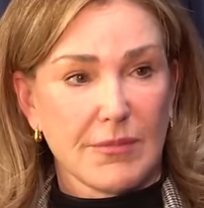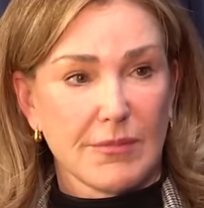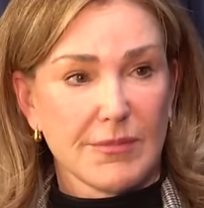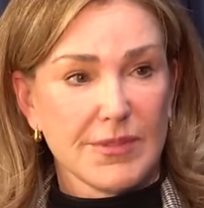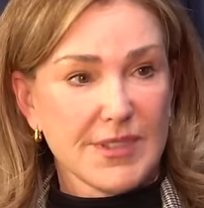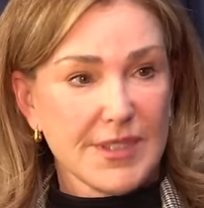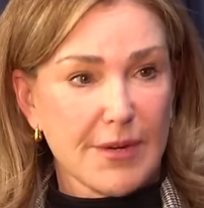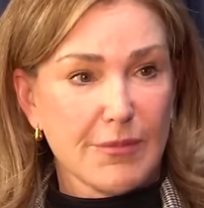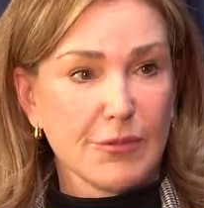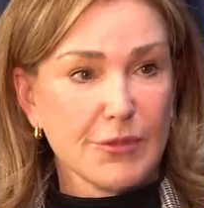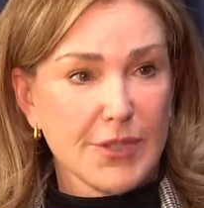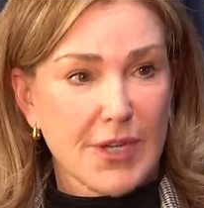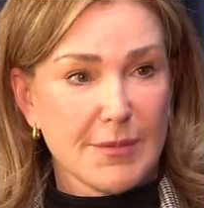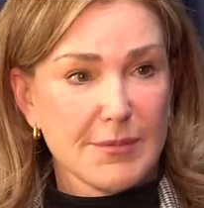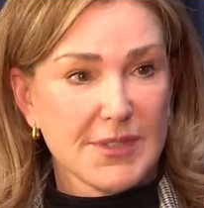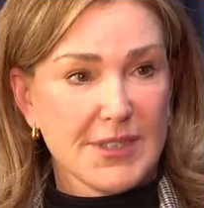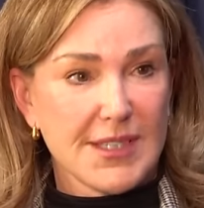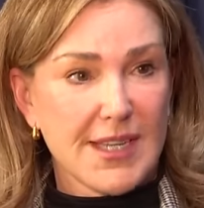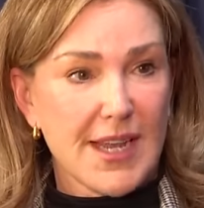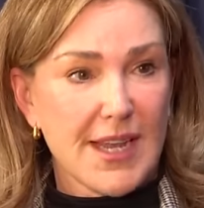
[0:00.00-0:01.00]
several
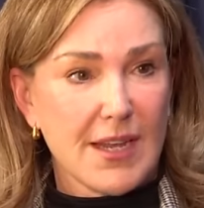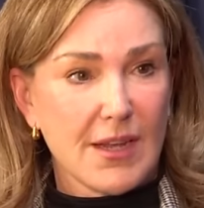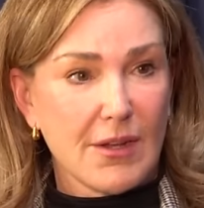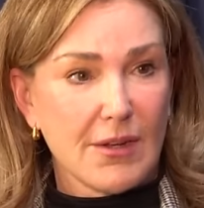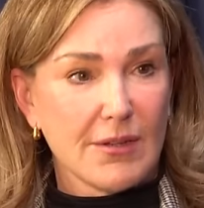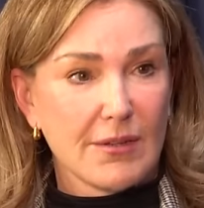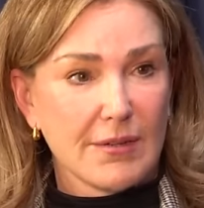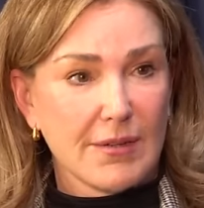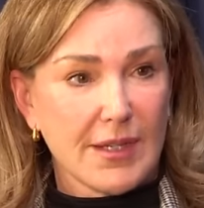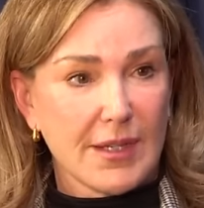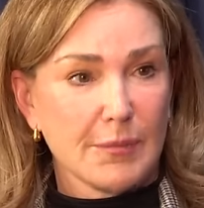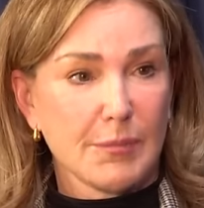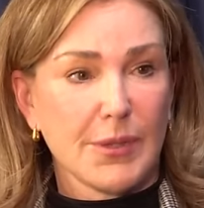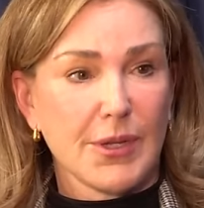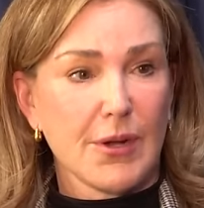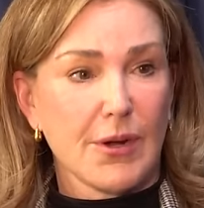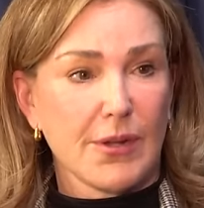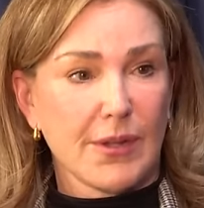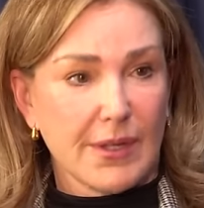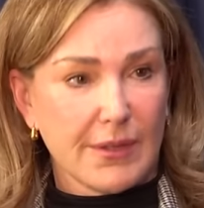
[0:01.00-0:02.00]
times a day on
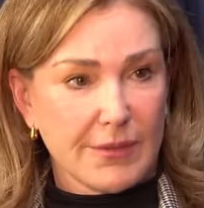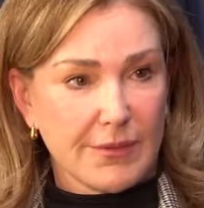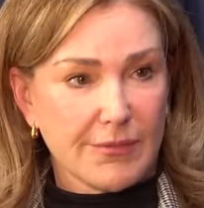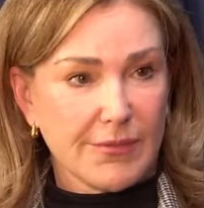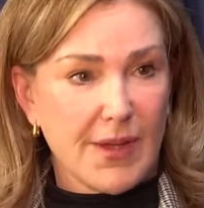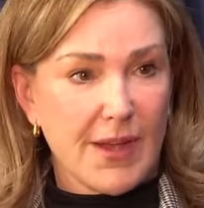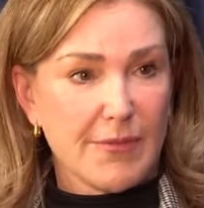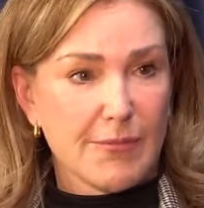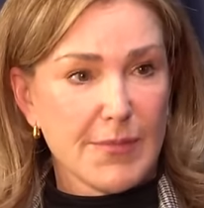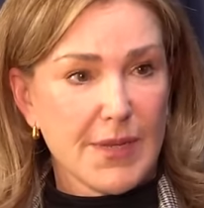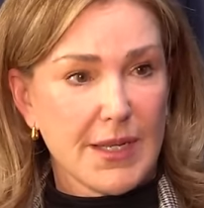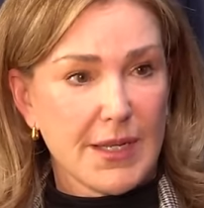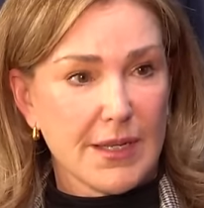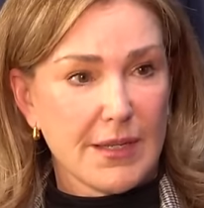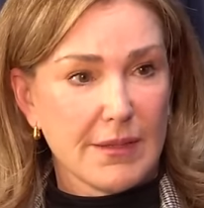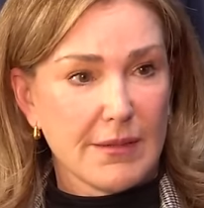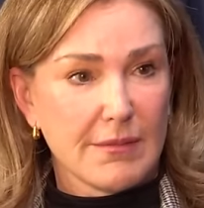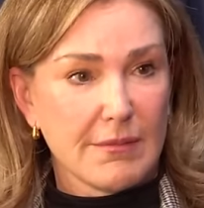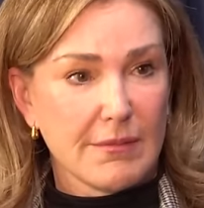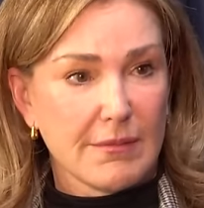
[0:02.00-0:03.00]
NPR, like the five minute